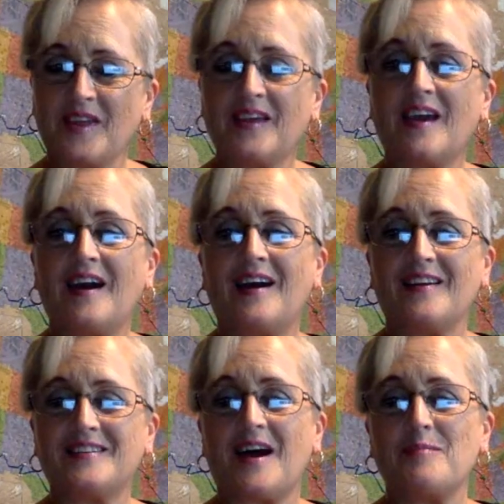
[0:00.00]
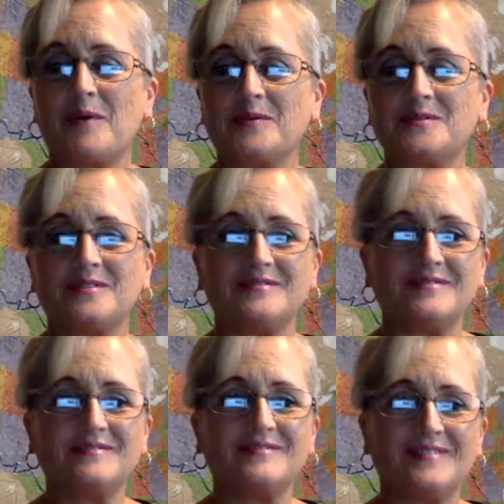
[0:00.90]
Yeah, typos.
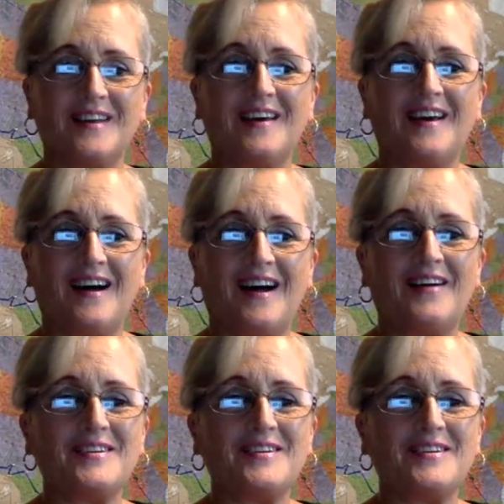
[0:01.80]
I